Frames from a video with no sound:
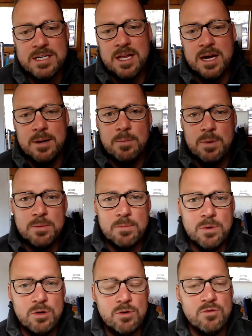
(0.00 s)
and that big
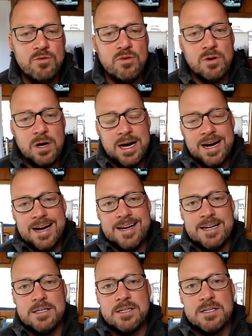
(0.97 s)
move,
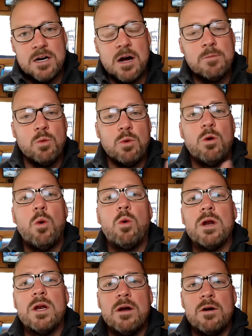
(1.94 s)
I stopped
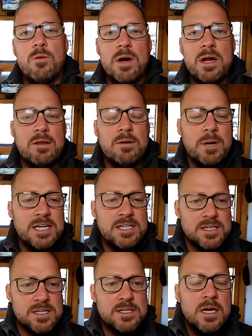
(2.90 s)
recording on a regular
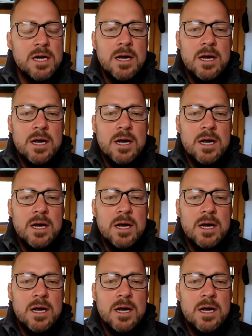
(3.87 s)
basis.